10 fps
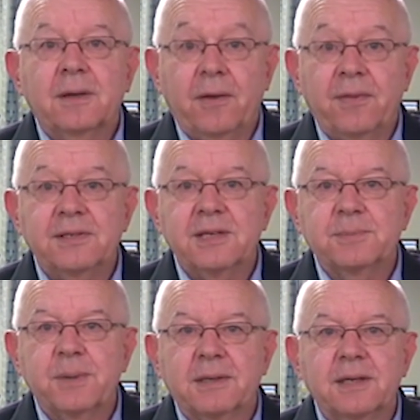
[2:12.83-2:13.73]
On these
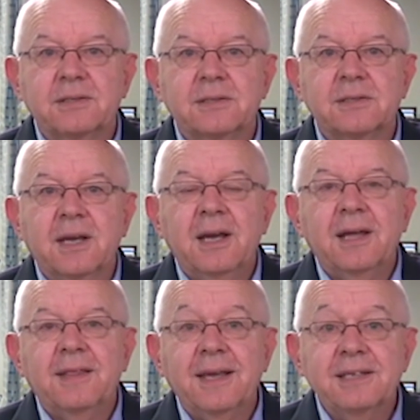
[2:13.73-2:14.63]
expectations,
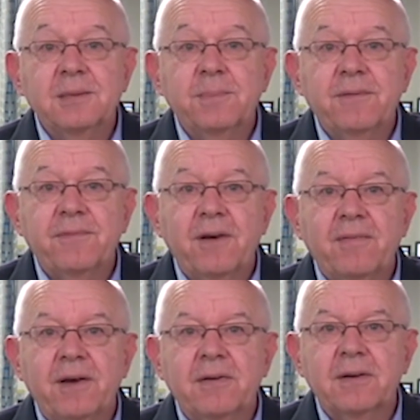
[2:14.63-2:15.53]
the S&P
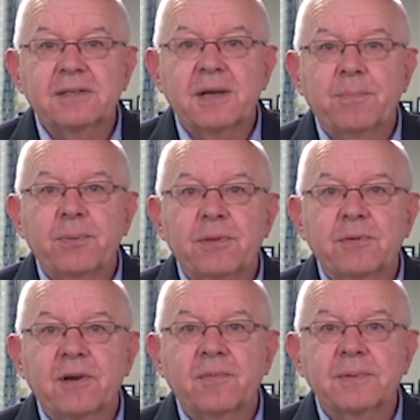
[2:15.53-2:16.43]
500 is up
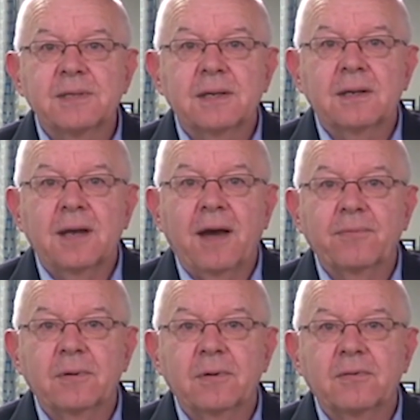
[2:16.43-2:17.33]
0.3% in
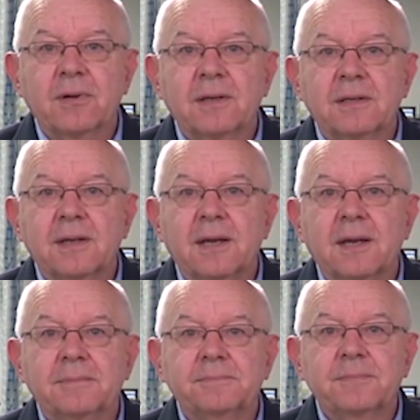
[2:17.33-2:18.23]
afternoon trade today.